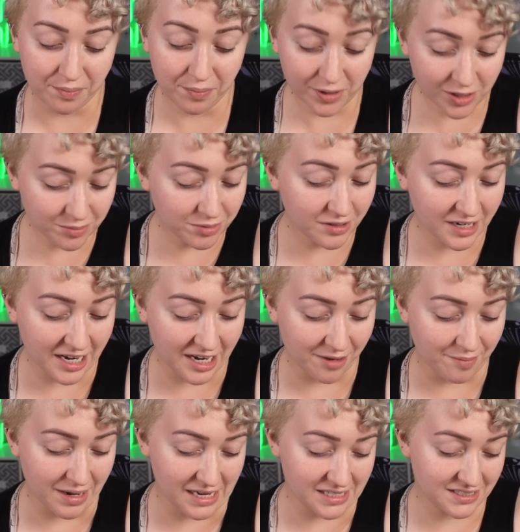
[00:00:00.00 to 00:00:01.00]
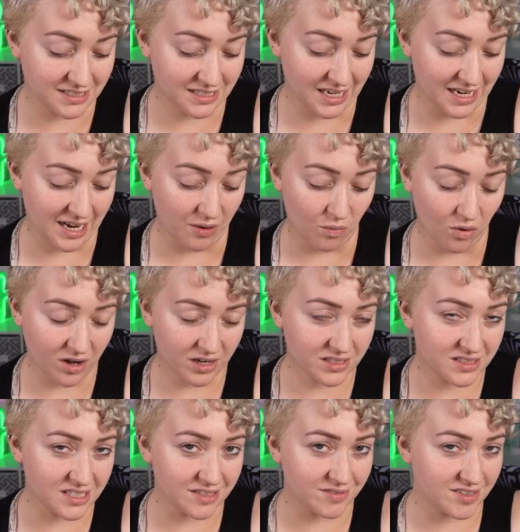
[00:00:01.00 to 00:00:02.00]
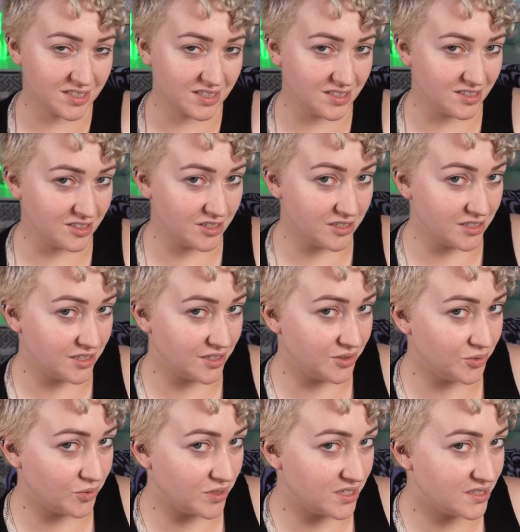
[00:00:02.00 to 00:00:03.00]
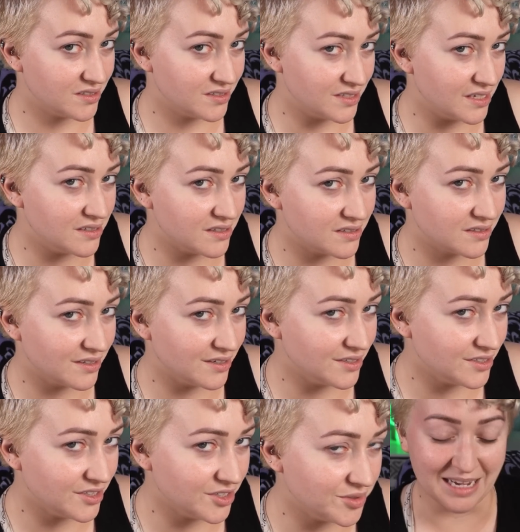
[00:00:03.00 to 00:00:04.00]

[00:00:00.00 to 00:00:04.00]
purple hair mask and I want to see if it's going to do what it says it's going to do.